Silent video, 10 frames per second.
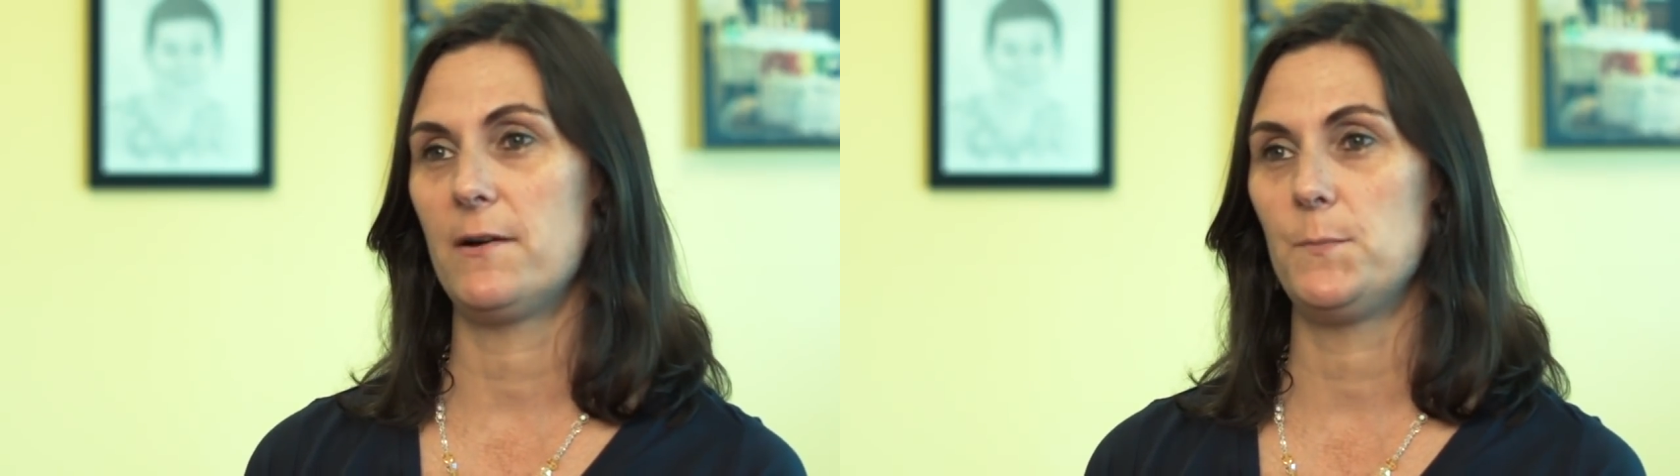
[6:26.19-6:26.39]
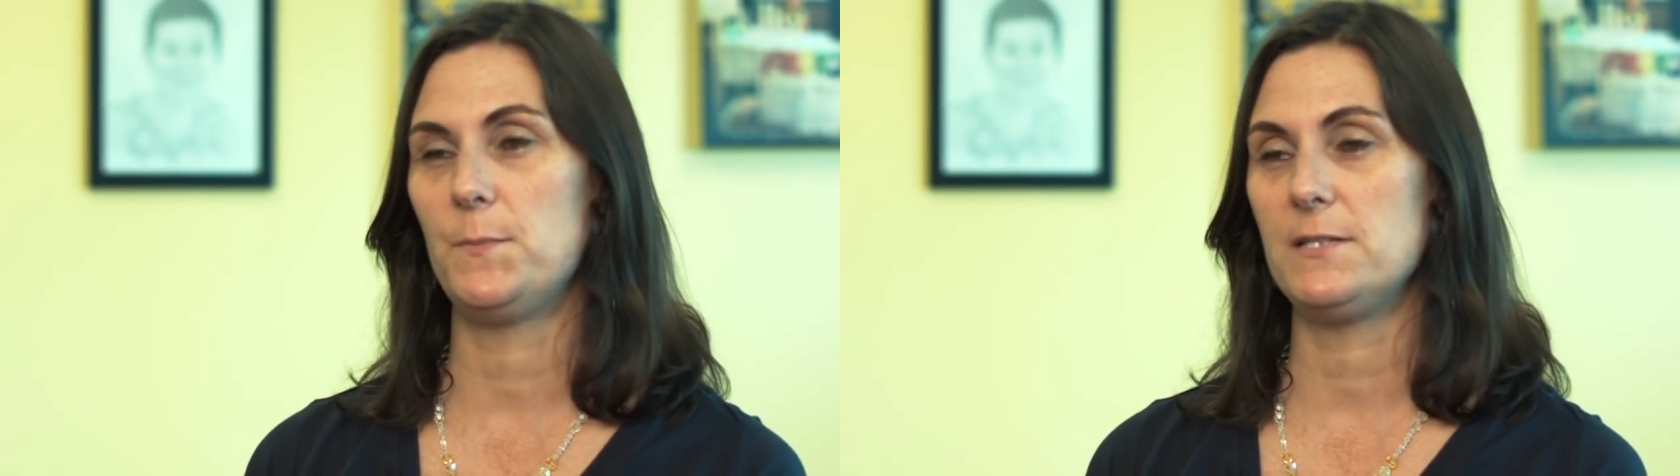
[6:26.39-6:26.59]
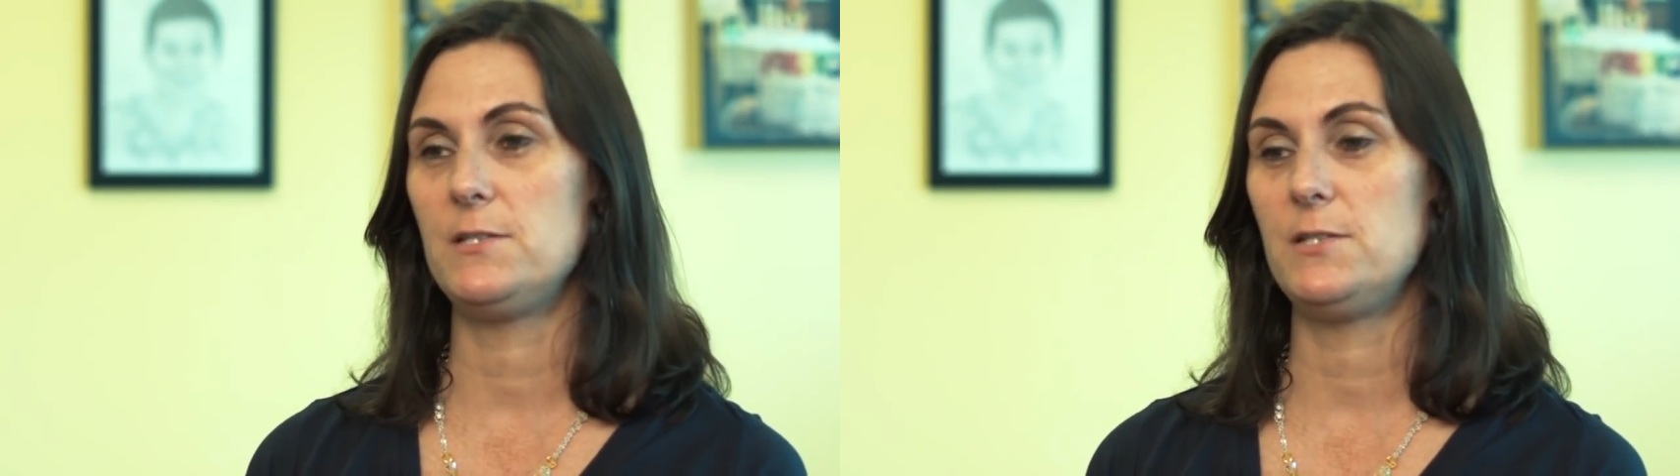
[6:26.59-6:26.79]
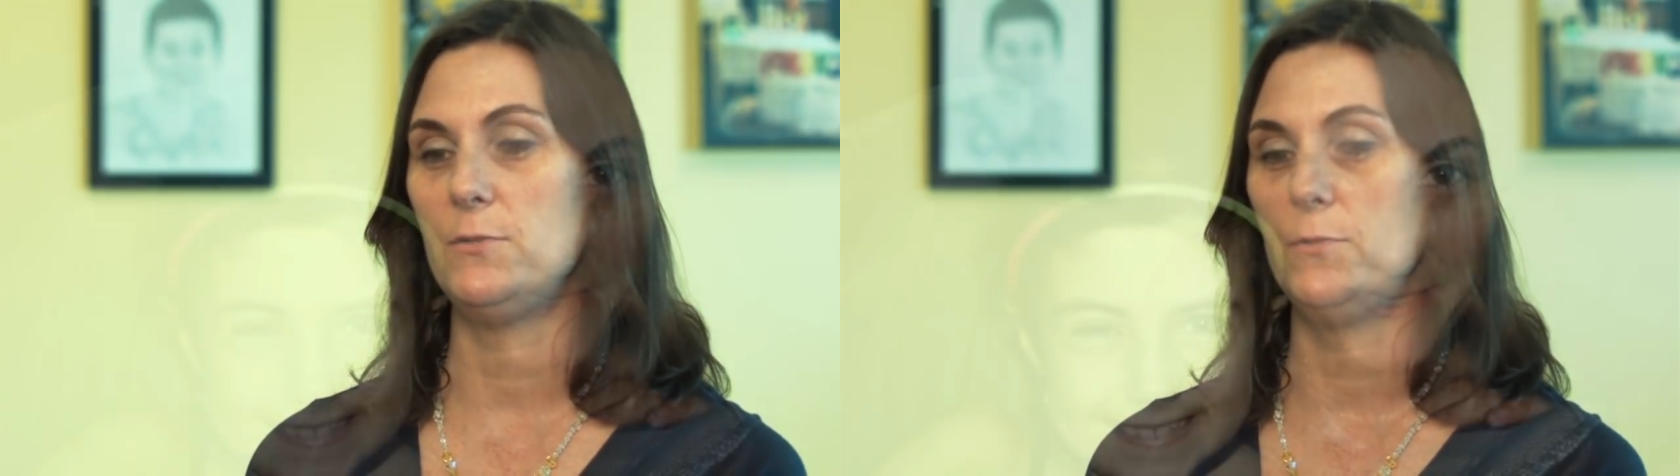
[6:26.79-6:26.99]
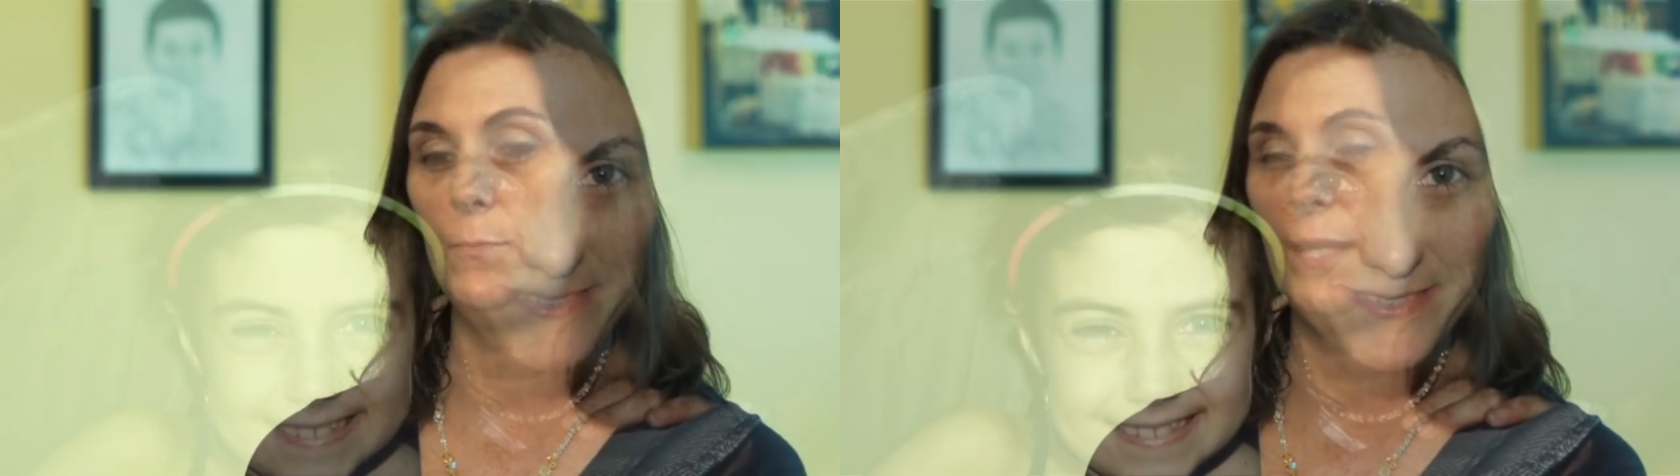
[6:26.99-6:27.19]
daughter, but
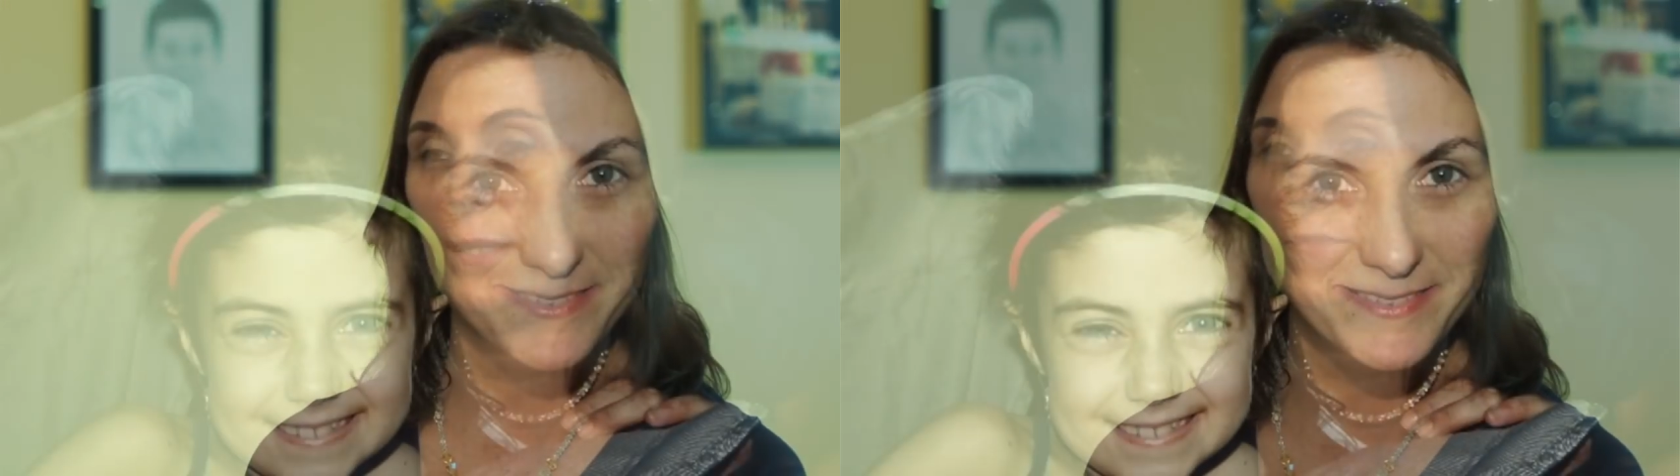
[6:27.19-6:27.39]
to be